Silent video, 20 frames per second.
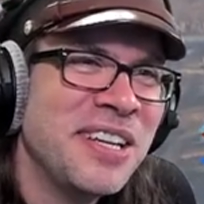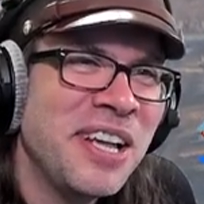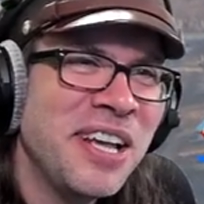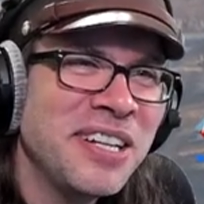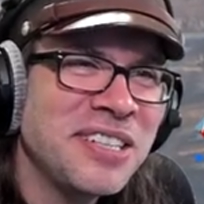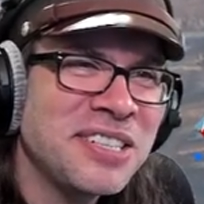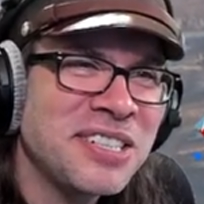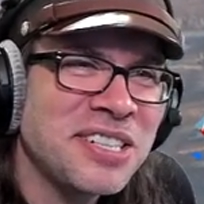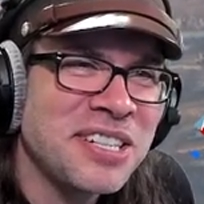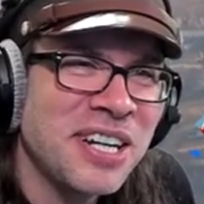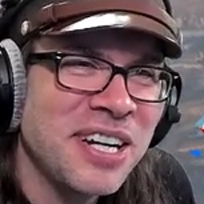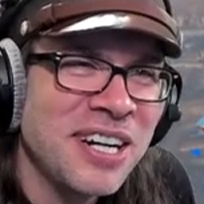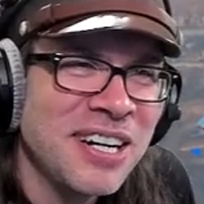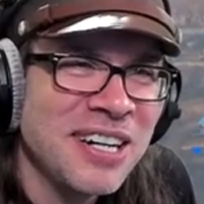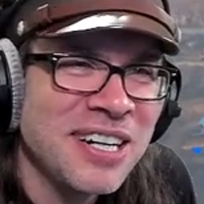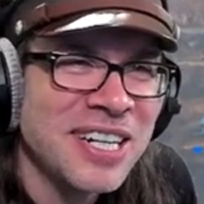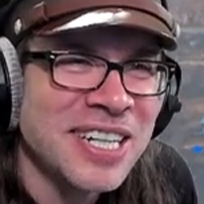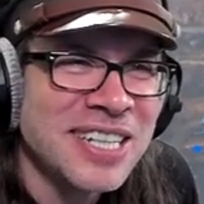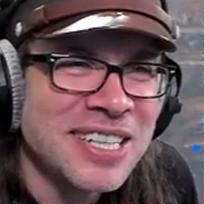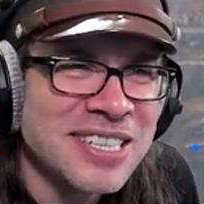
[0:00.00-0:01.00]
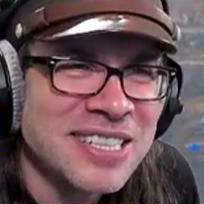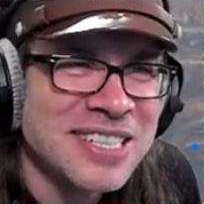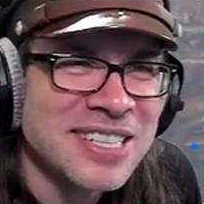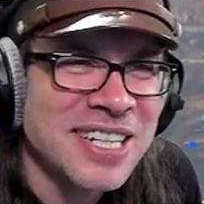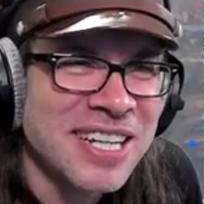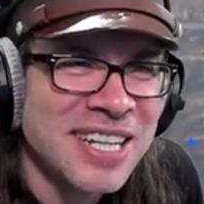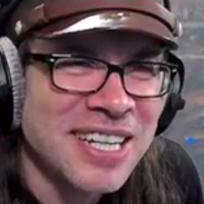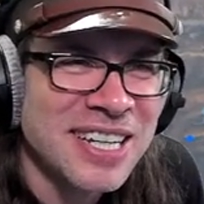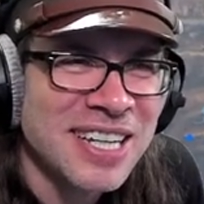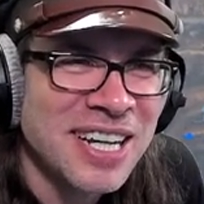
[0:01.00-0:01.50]
It's scary. It's
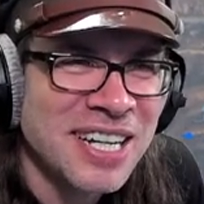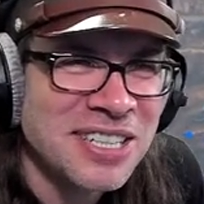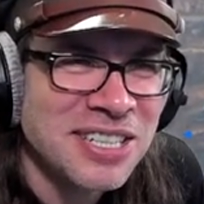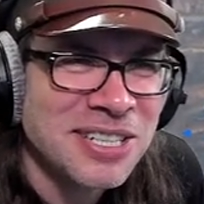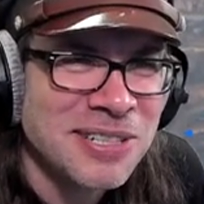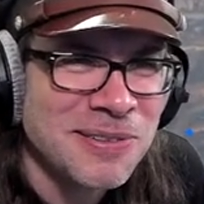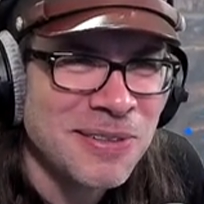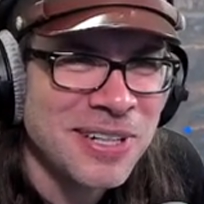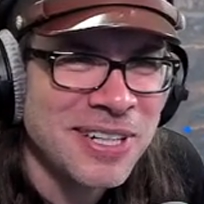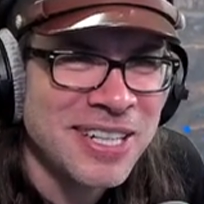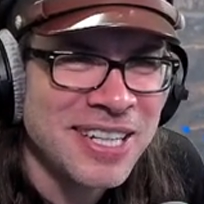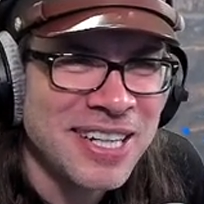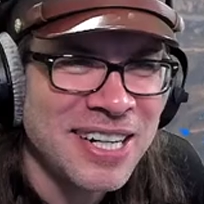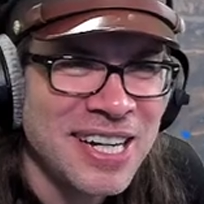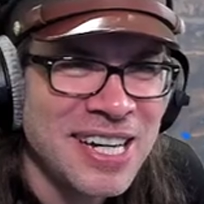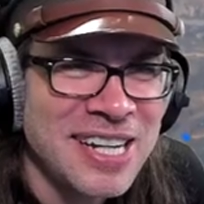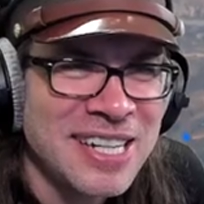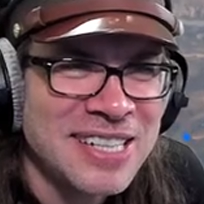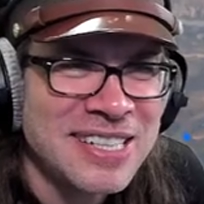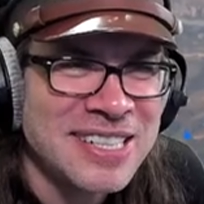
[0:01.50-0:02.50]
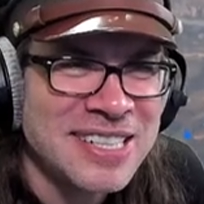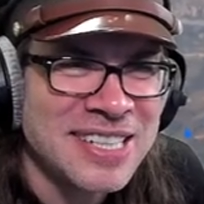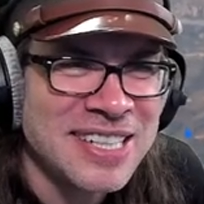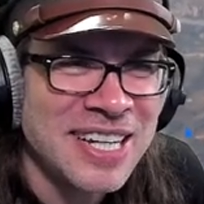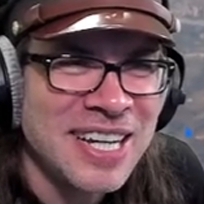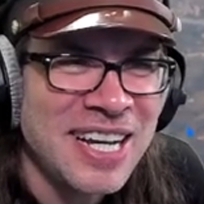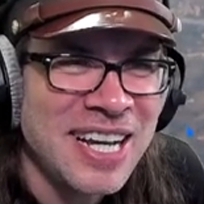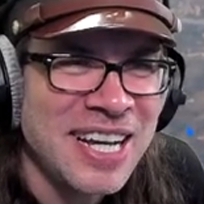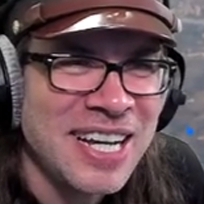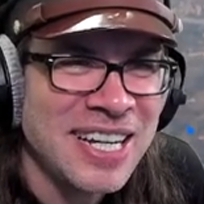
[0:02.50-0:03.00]
like, I just want to get out of the
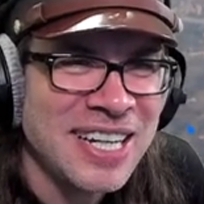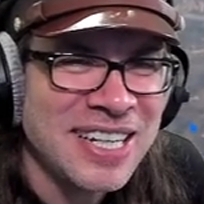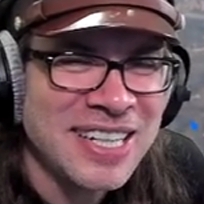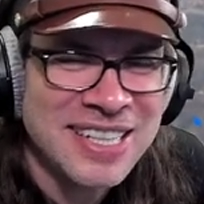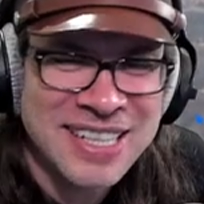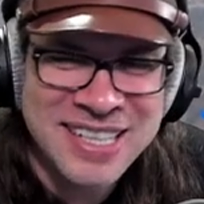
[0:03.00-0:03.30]
sky.